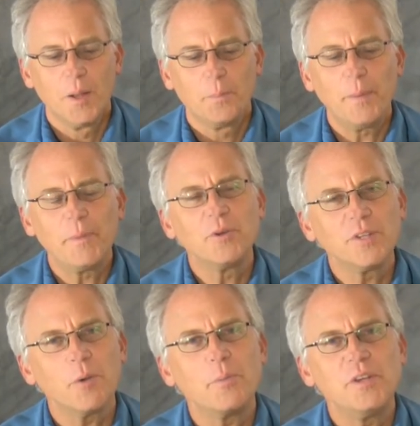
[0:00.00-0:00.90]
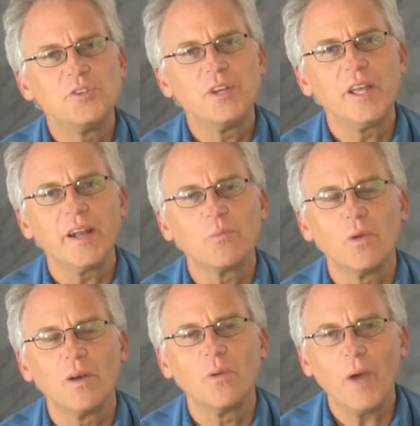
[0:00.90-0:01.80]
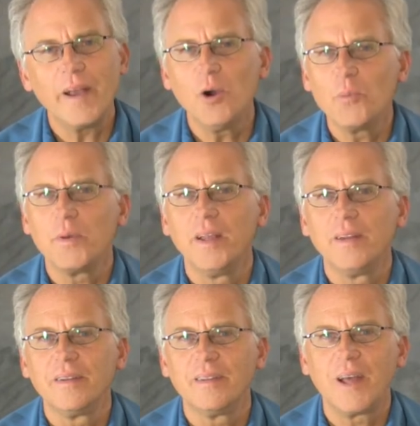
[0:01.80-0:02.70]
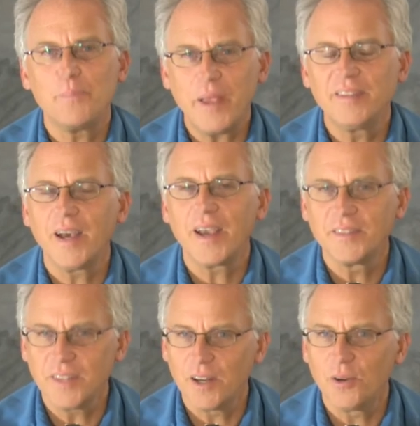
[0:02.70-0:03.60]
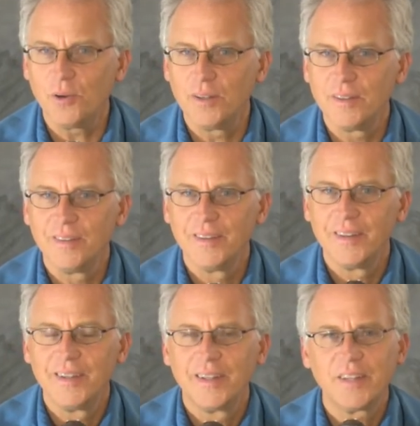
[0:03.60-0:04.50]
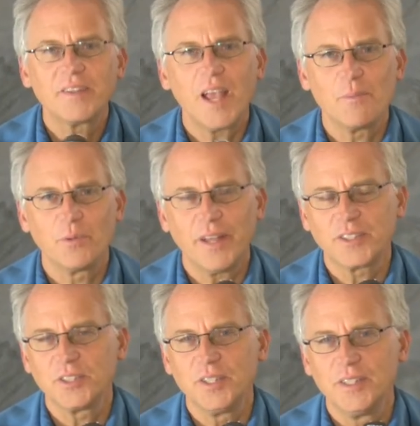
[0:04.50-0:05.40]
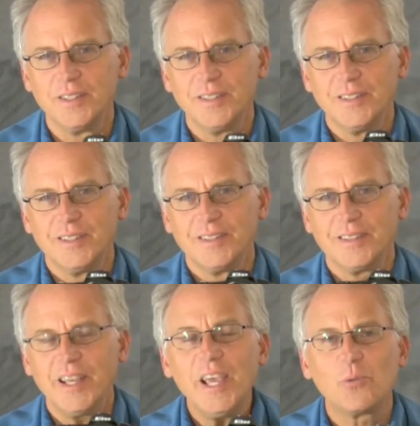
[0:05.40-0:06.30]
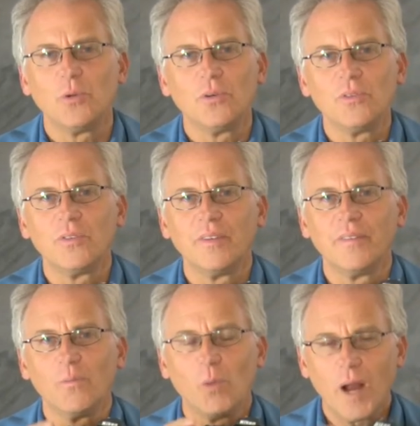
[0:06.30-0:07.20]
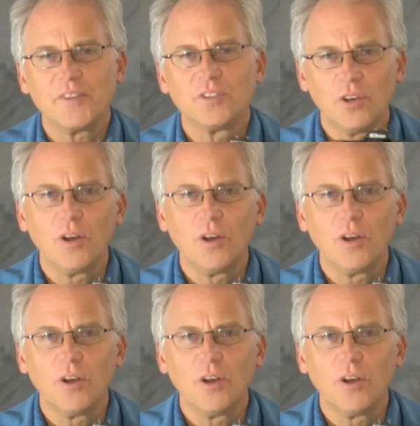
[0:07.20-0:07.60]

But because I would be shooting it wide open at base I S O, this camera was actually equal what I saw